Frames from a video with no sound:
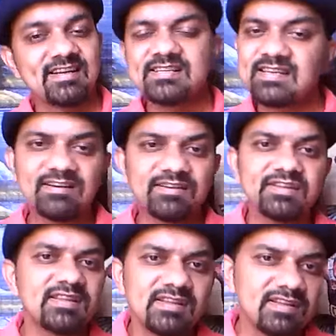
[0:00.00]
So
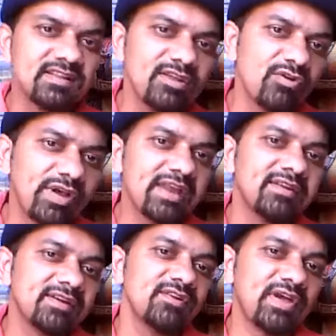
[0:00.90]
you
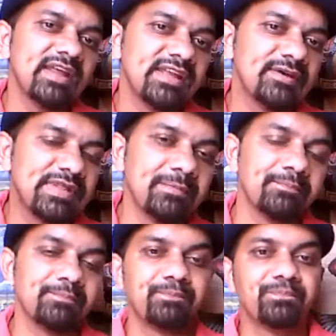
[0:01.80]
can give them
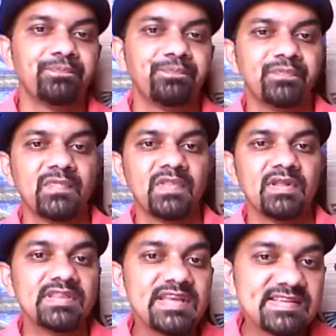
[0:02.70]

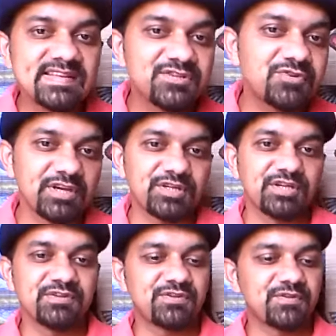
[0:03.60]
these
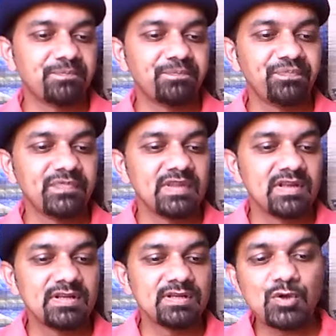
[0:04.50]
instructions.
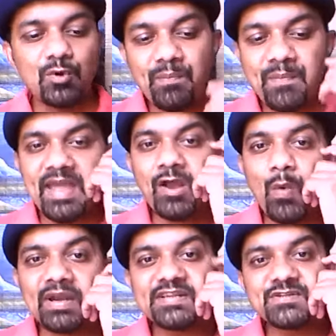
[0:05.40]
So make
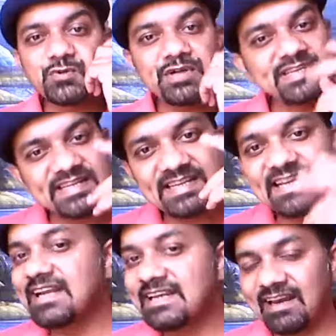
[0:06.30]
one student a
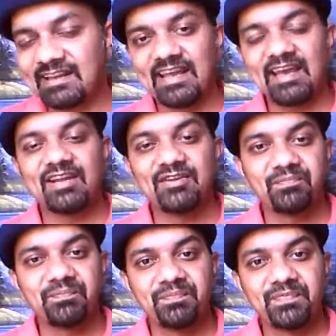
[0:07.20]
leader there.
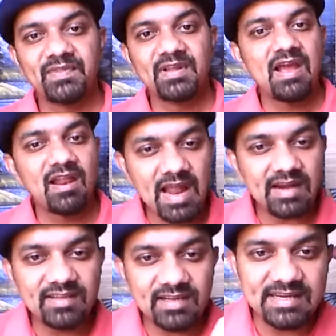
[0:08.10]

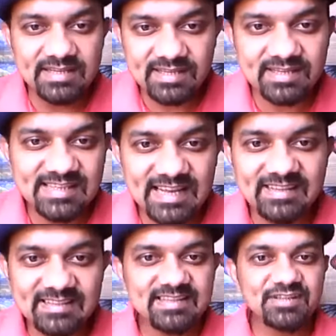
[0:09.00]
Let the leader take
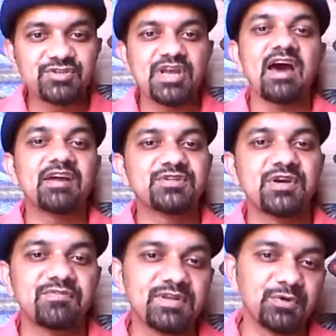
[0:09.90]
the charge
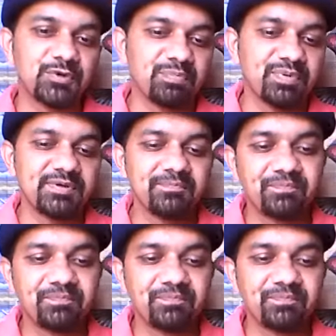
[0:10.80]
of the group.